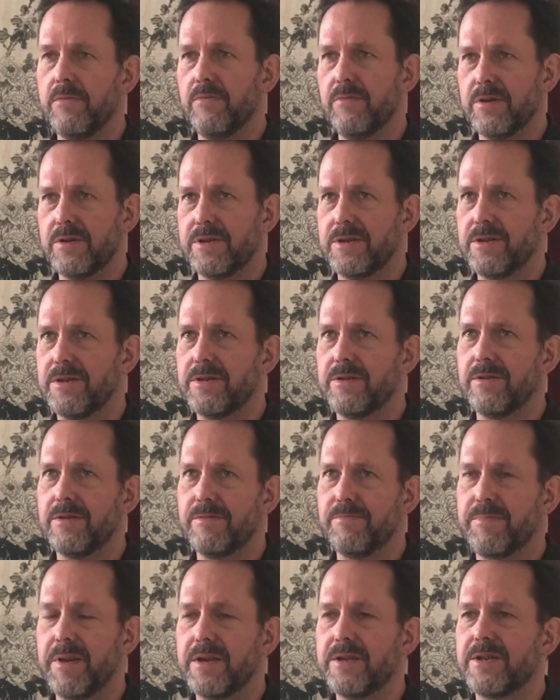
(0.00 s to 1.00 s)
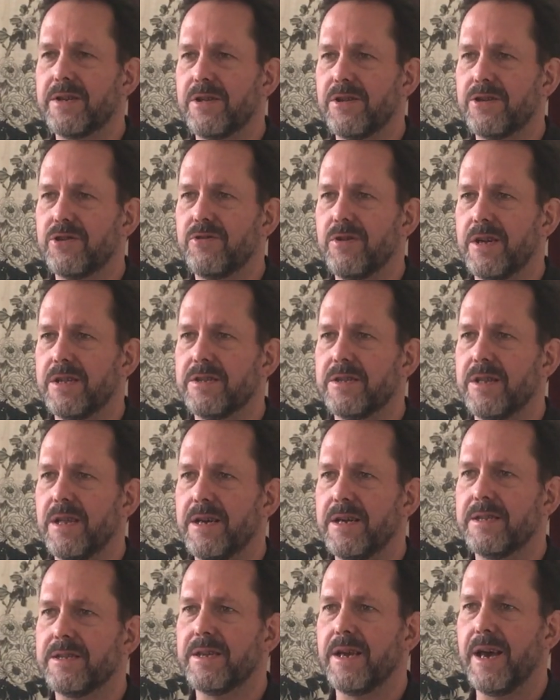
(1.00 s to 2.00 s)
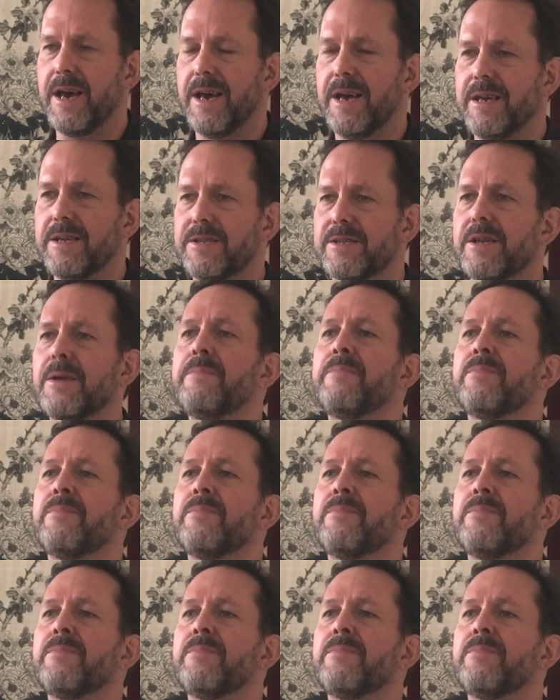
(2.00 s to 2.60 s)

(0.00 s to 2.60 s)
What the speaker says: which basically translates as